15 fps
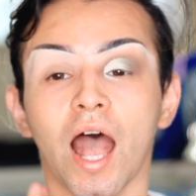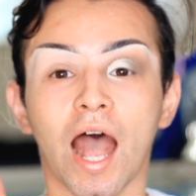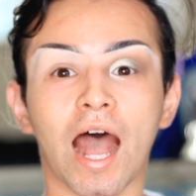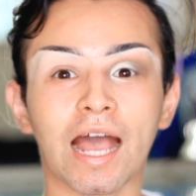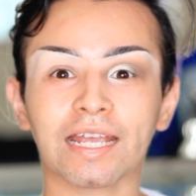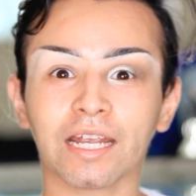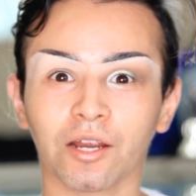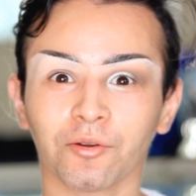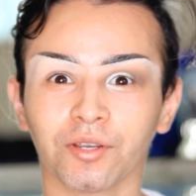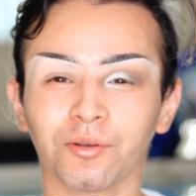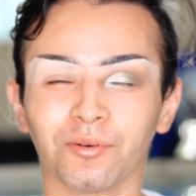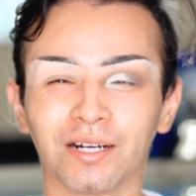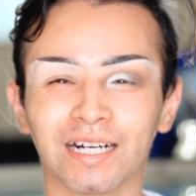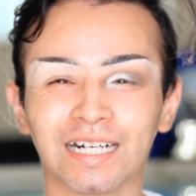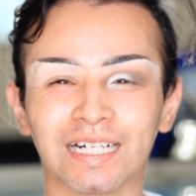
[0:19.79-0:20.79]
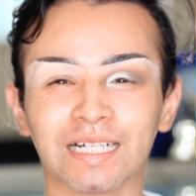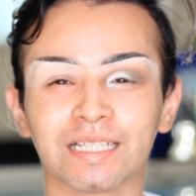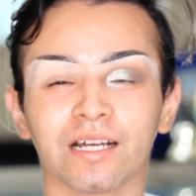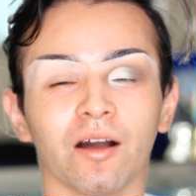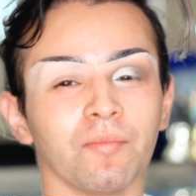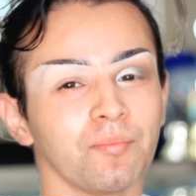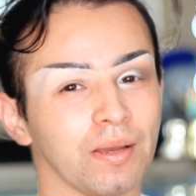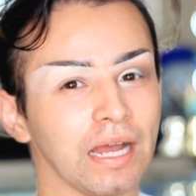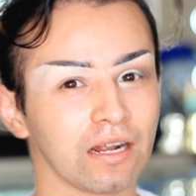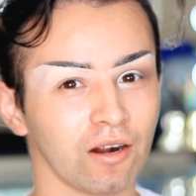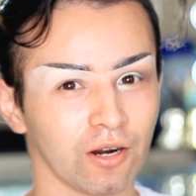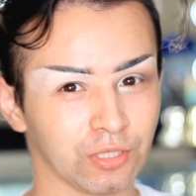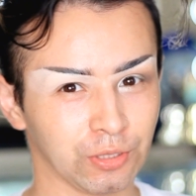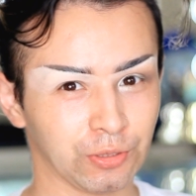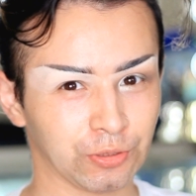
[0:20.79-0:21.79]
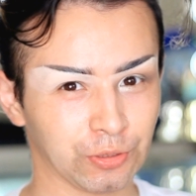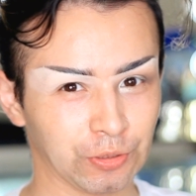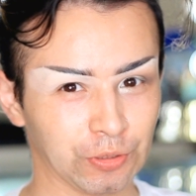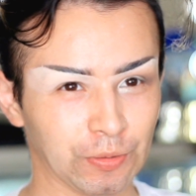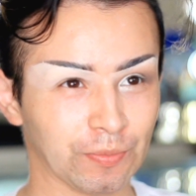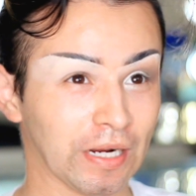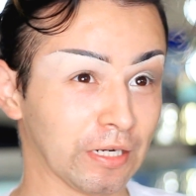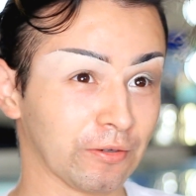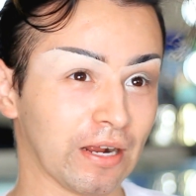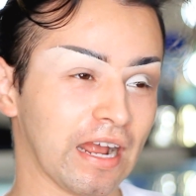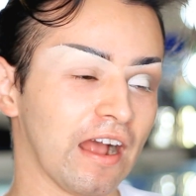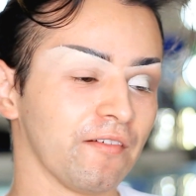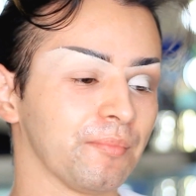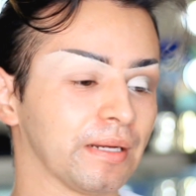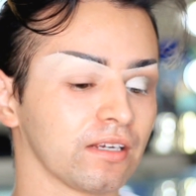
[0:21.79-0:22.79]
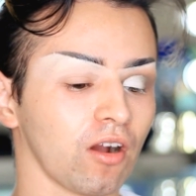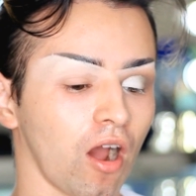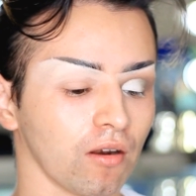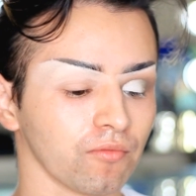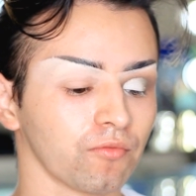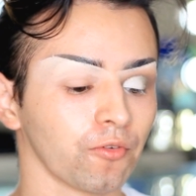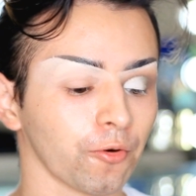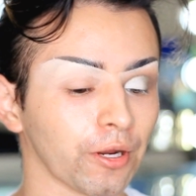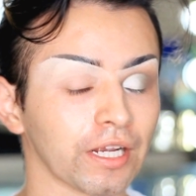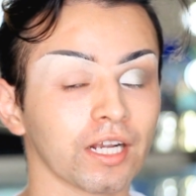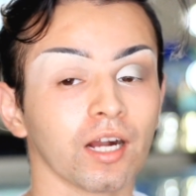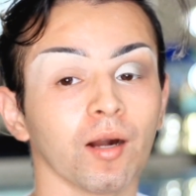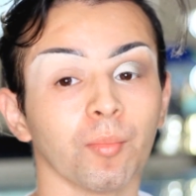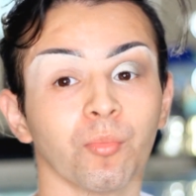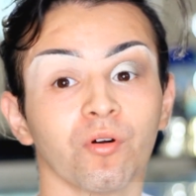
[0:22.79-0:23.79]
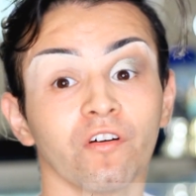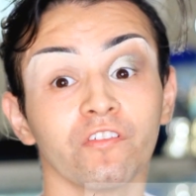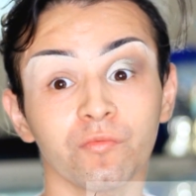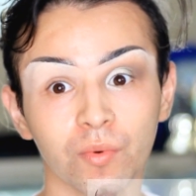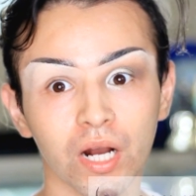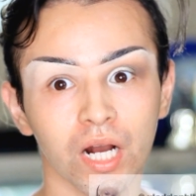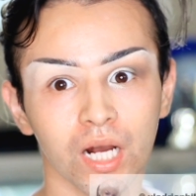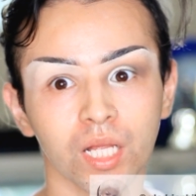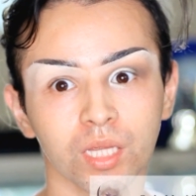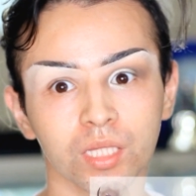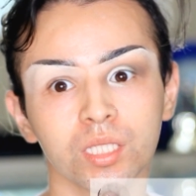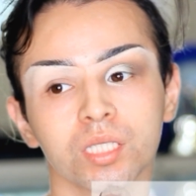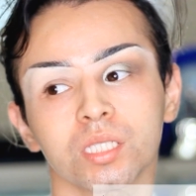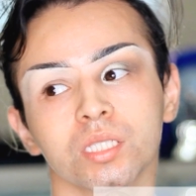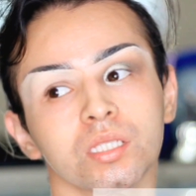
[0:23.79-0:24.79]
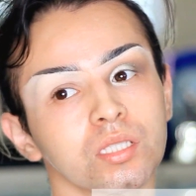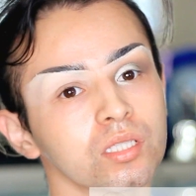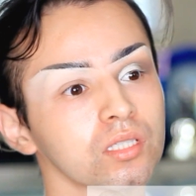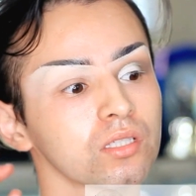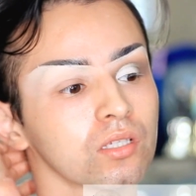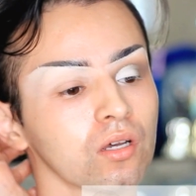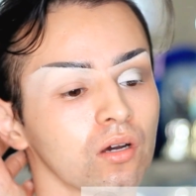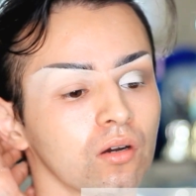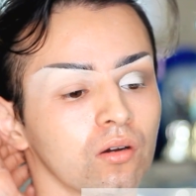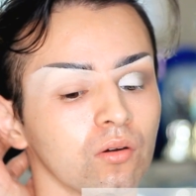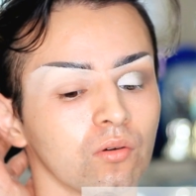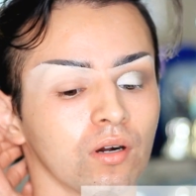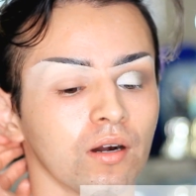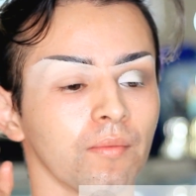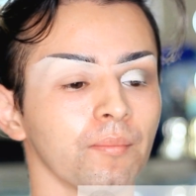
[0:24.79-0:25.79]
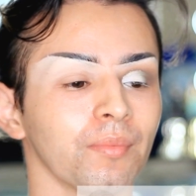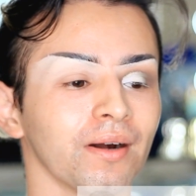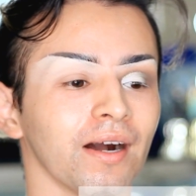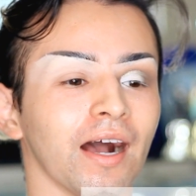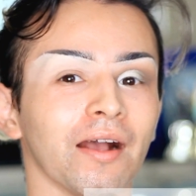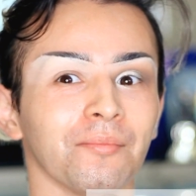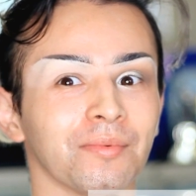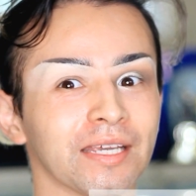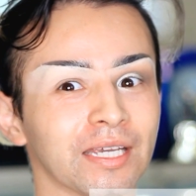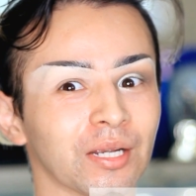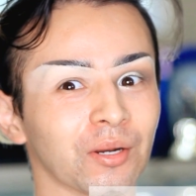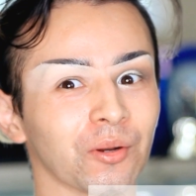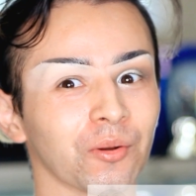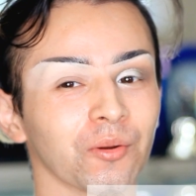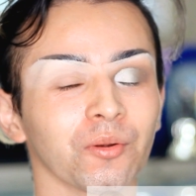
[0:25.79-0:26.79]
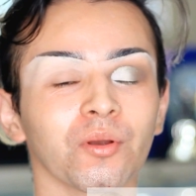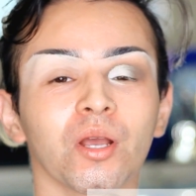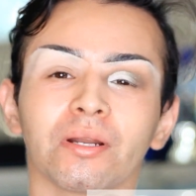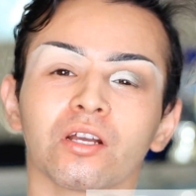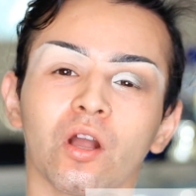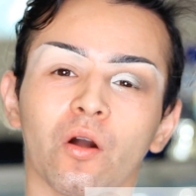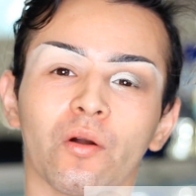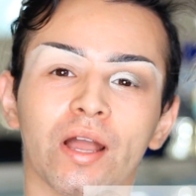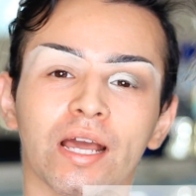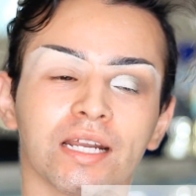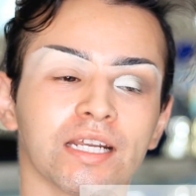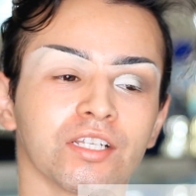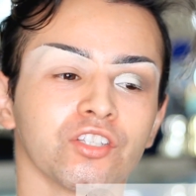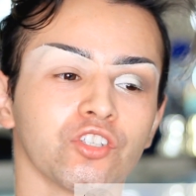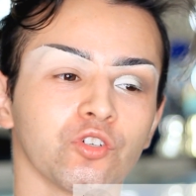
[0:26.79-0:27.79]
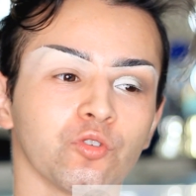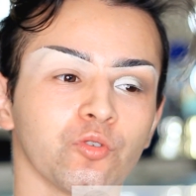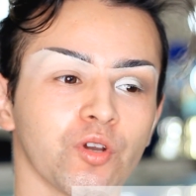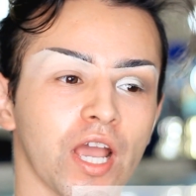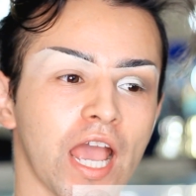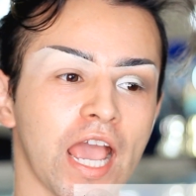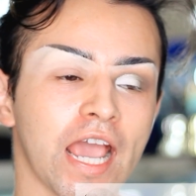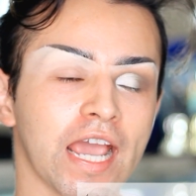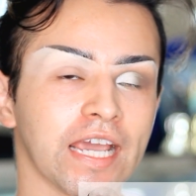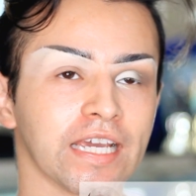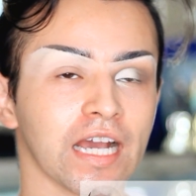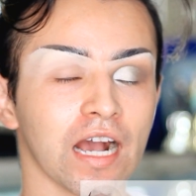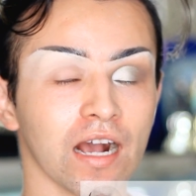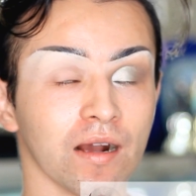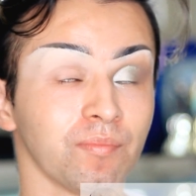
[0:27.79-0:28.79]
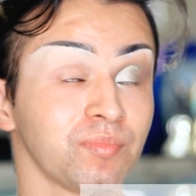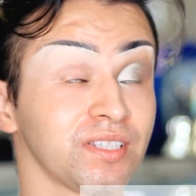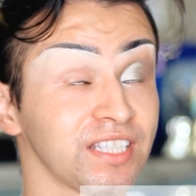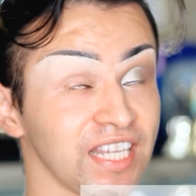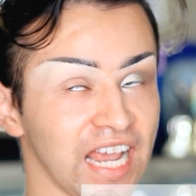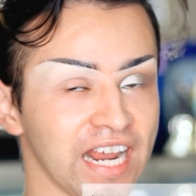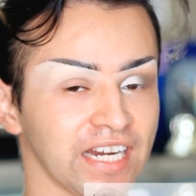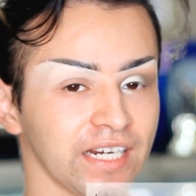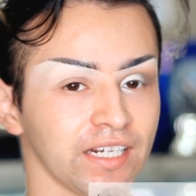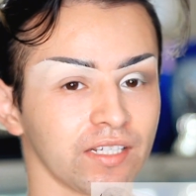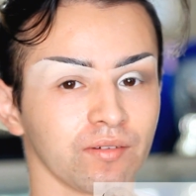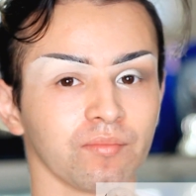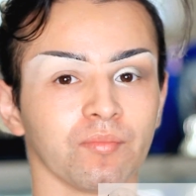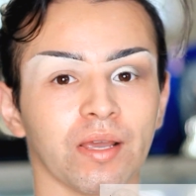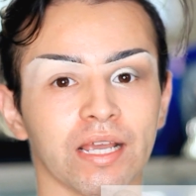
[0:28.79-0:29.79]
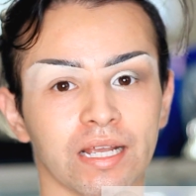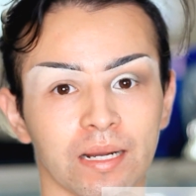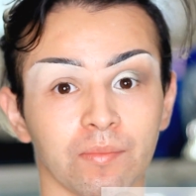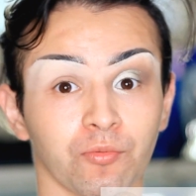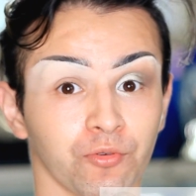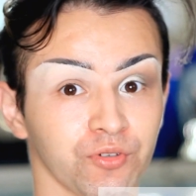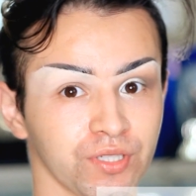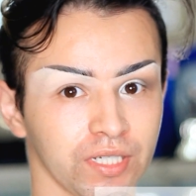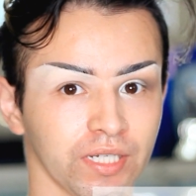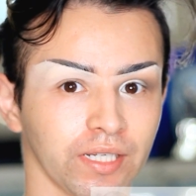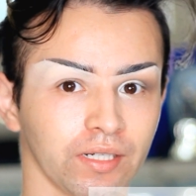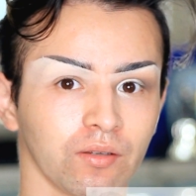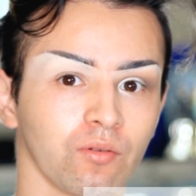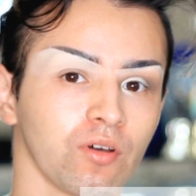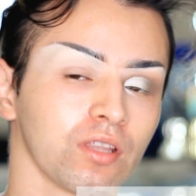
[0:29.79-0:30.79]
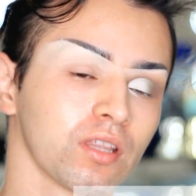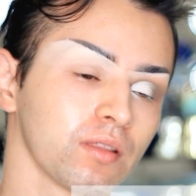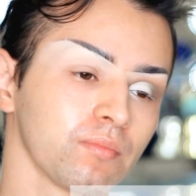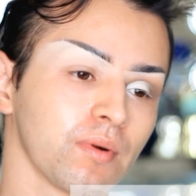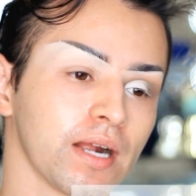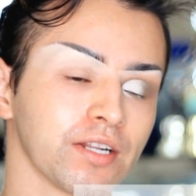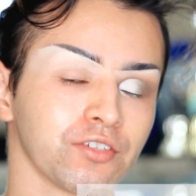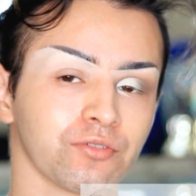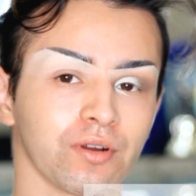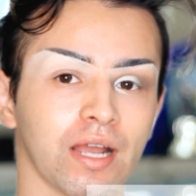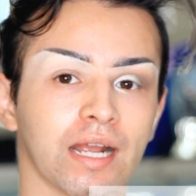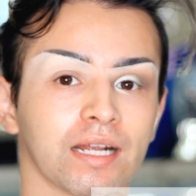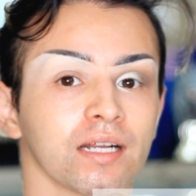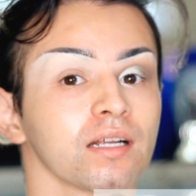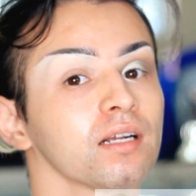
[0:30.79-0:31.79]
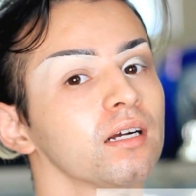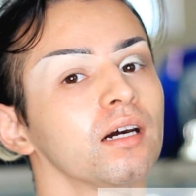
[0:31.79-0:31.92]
Hi everyone, I'm back on YouTube. I know I have been gone for a couple of months, so but I'm here. I'm gonna go ahead and do a updated makeup routine with my drag.